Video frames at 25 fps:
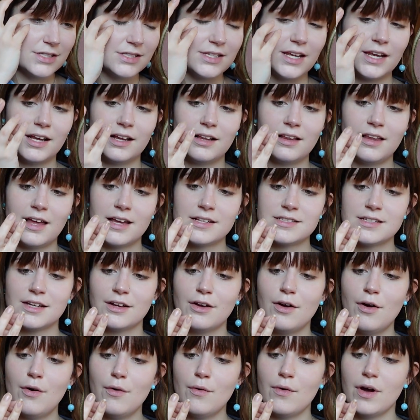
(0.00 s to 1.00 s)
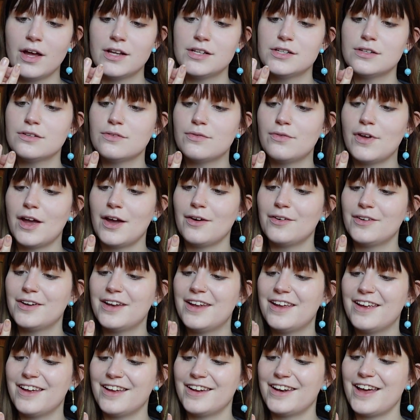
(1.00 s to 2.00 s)
just a classic, oh, I just found
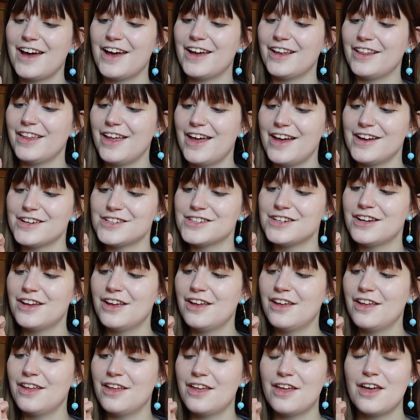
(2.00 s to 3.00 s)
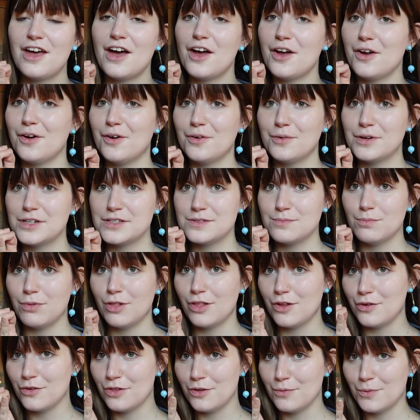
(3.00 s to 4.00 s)
an eyelash. I always
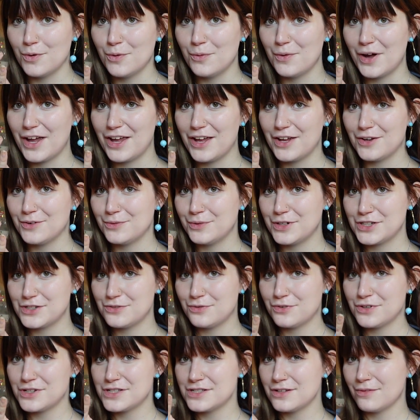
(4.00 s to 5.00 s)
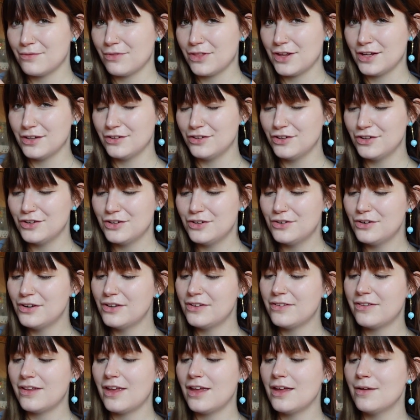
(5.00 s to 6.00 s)
blow them away and wish for something to do
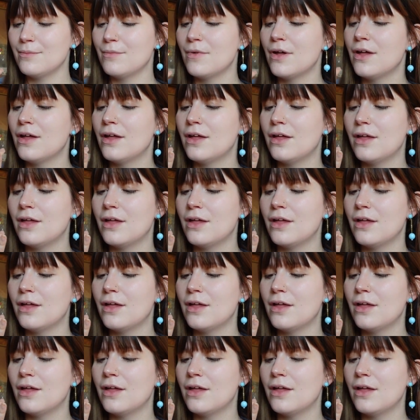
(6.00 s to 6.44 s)
the same.